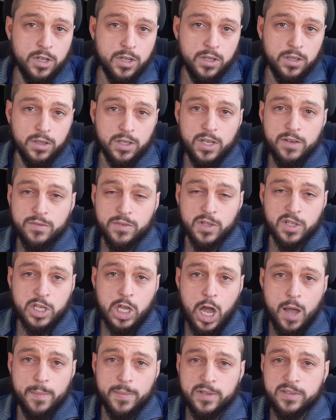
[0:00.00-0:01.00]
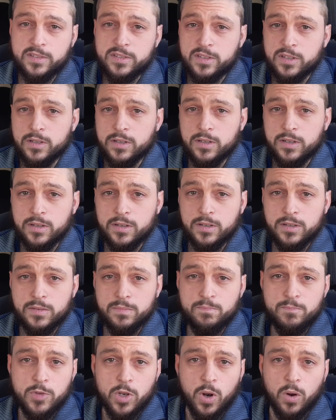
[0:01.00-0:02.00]
leave in the comments, you
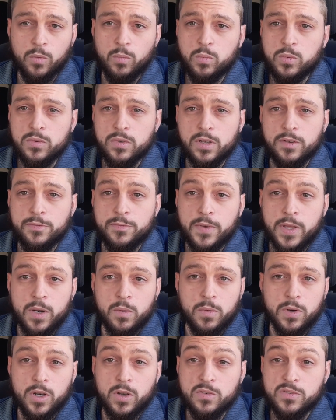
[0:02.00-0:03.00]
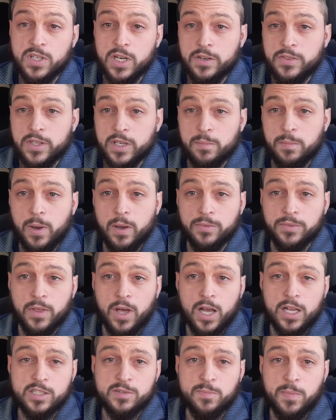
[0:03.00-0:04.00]
know, if anyone knows anything about the
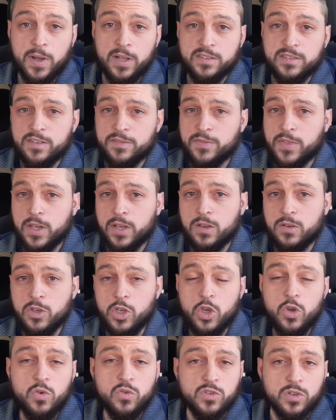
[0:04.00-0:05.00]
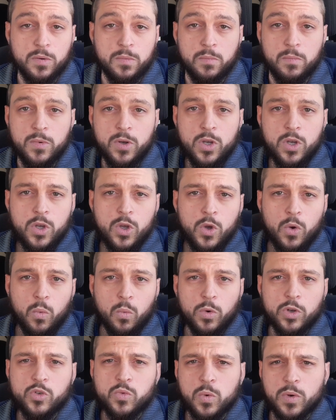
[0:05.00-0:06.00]
hotspots, if they use them,
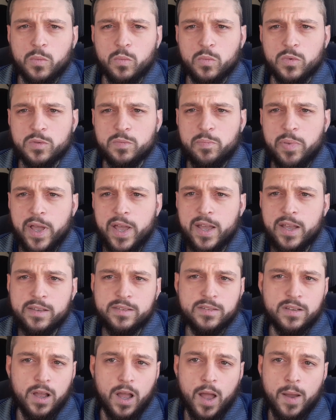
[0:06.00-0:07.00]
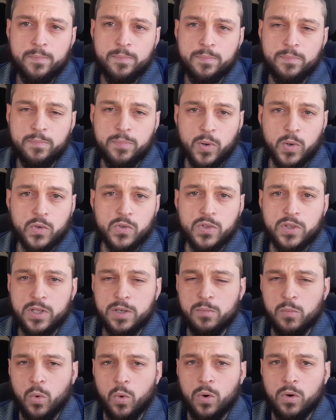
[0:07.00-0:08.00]
which one was best. I'm personally
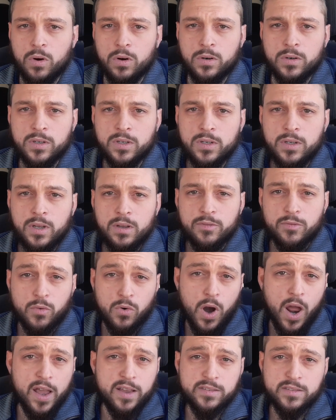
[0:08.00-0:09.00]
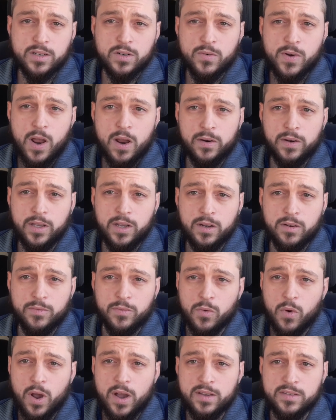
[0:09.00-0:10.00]
more Verizon around here.
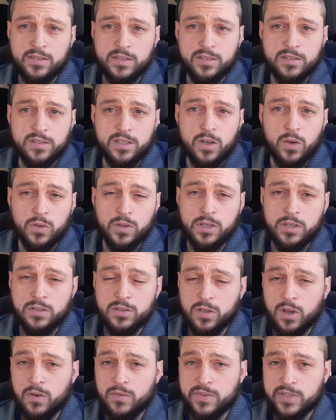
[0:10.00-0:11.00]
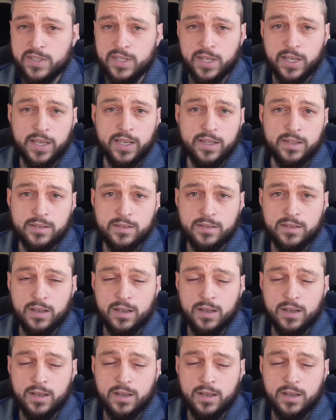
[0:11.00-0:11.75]
Verizon is the only service that gets